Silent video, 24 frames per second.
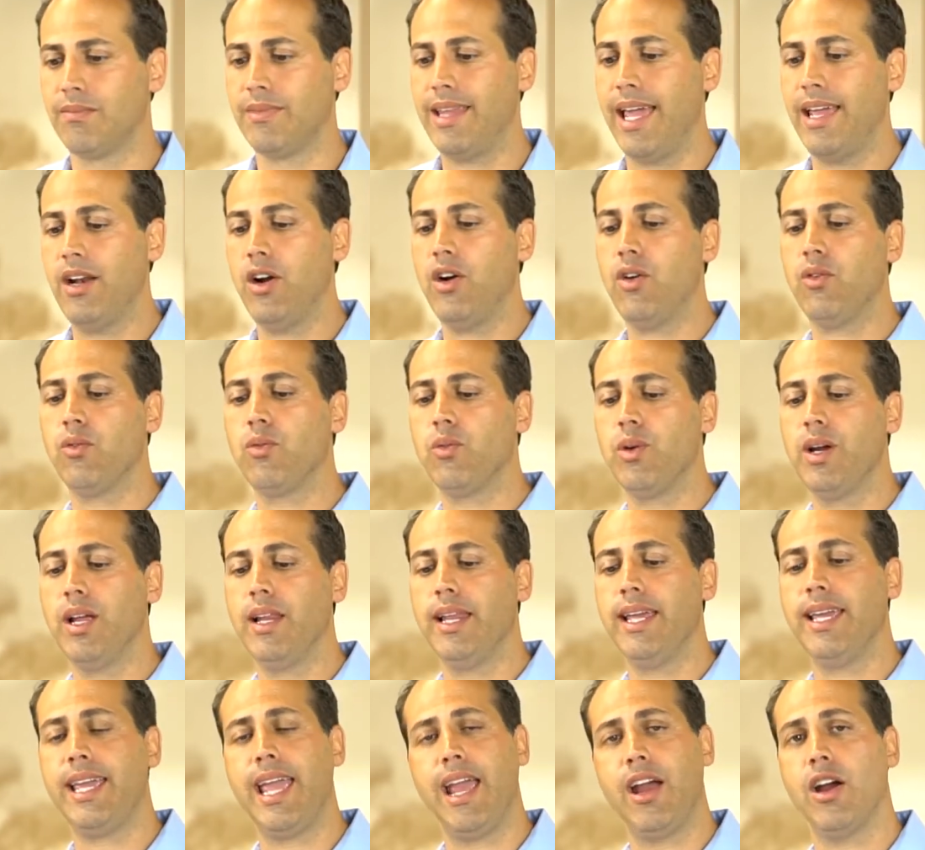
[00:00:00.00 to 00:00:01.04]
They don't
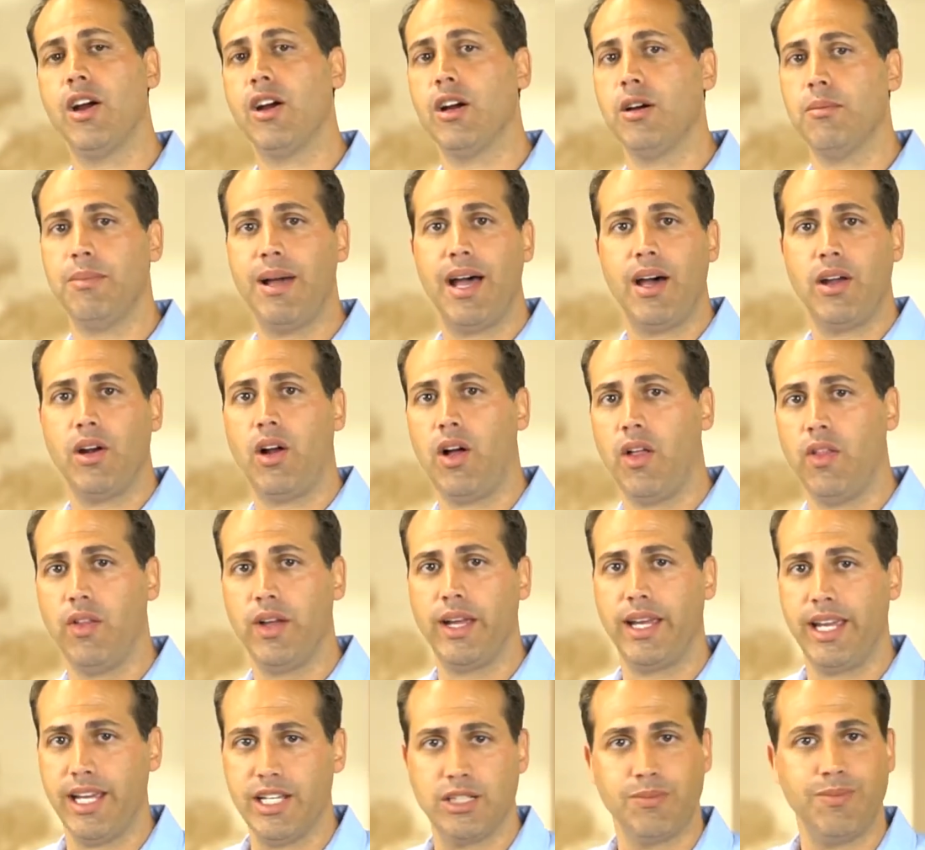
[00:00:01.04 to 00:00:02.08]
really care about all
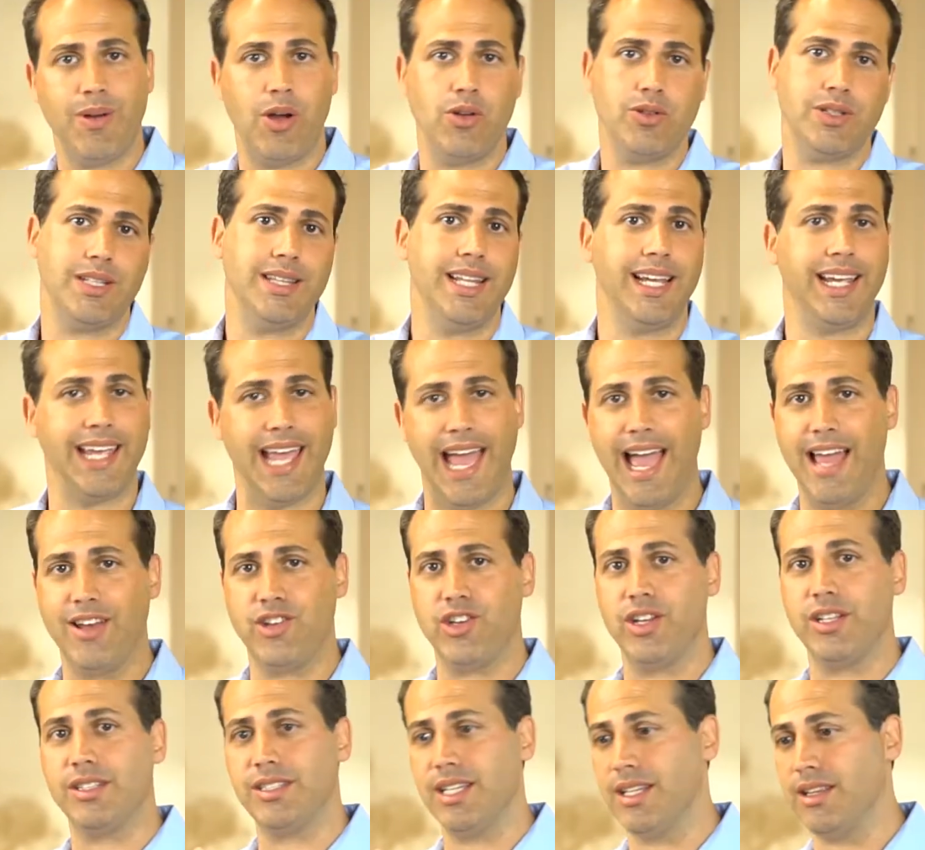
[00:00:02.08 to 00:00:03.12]
the gizmos and the
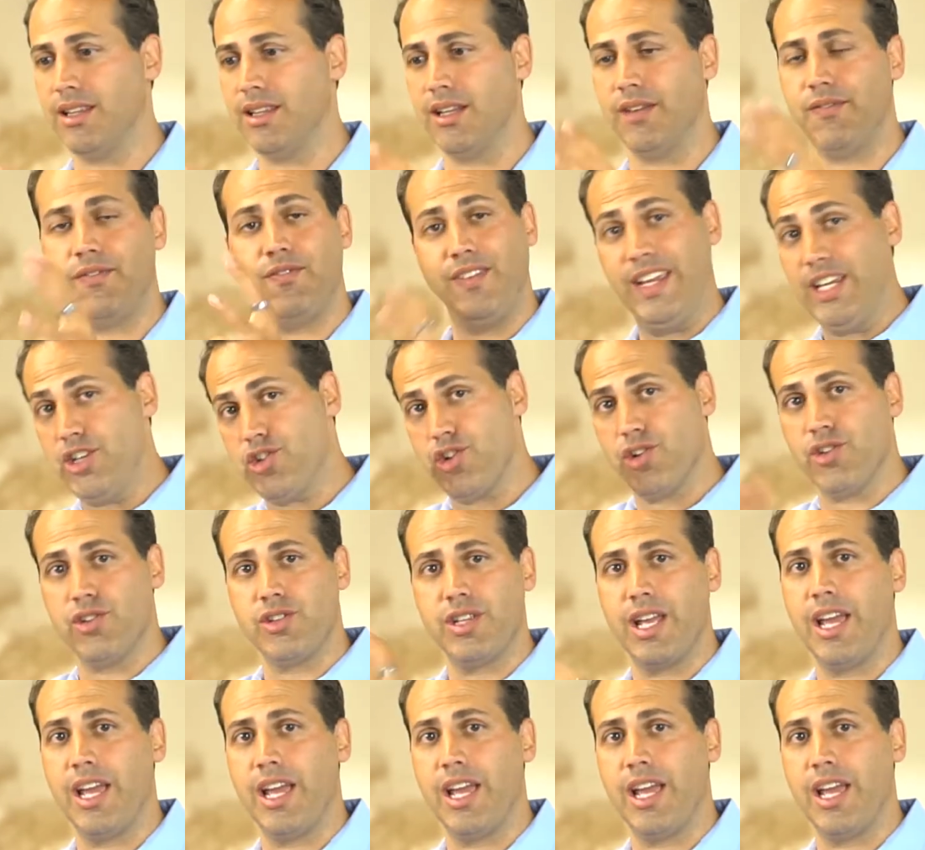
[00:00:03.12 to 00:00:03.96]
gadgets and the features